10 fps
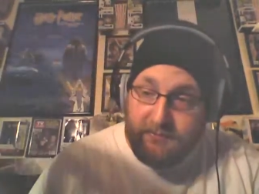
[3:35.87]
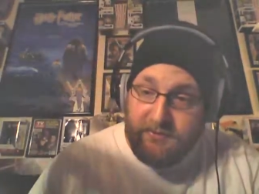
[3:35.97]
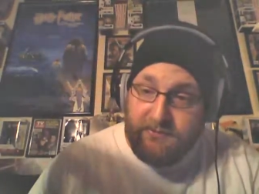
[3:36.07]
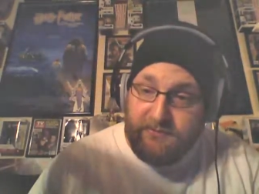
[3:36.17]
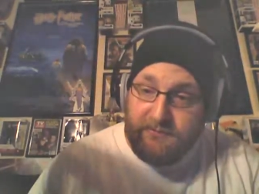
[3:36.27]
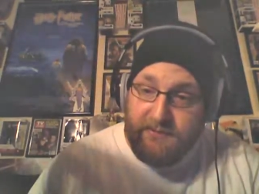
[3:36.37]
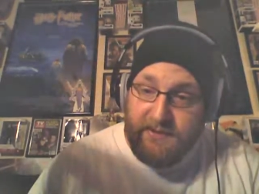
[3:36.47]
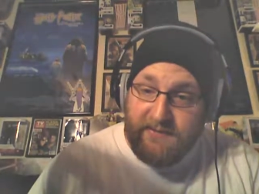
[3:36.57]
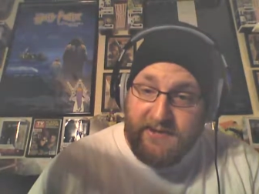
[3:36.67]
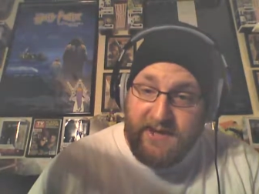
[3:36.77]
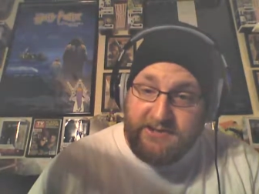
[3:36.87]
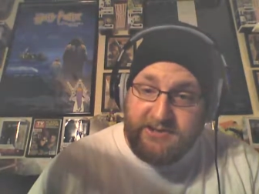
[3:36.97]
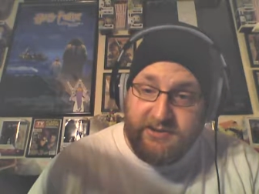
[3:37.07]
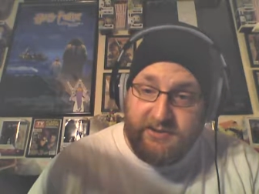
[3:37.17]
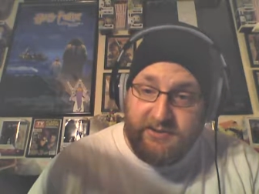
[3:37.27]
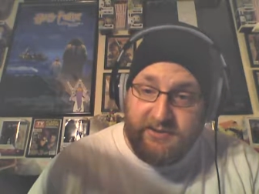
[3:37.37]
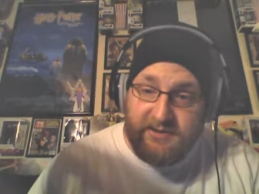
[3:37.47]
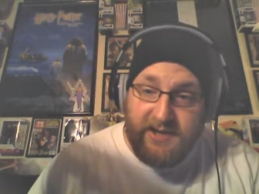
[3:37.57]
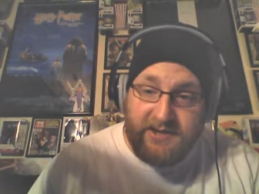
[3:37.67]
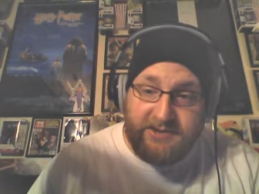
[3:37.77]
were produced by the National
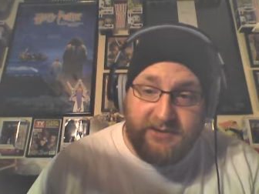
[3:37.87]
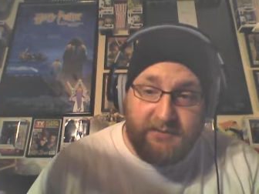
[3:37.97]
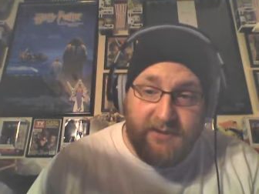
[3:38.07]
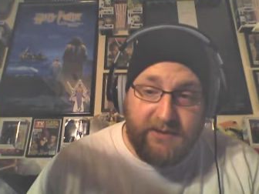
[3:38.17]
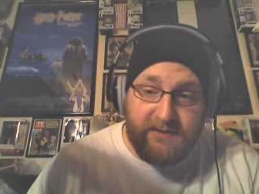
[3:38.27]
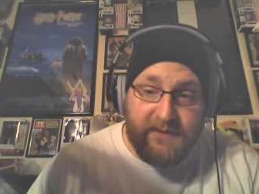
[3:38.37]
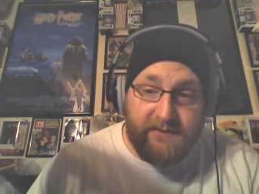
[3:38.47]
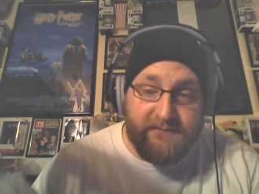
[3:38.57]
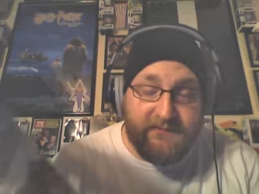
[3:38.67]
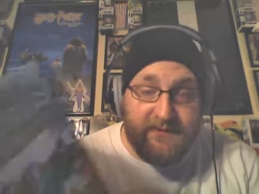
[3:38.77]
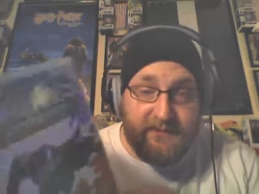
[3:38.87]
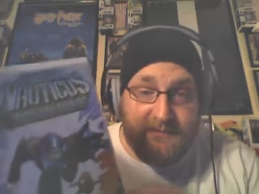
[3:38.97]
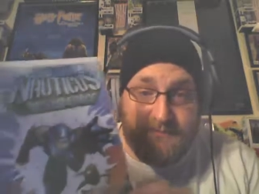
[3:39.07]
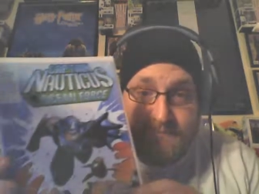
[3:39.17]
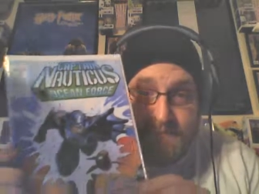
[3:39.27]
the National Maritime Center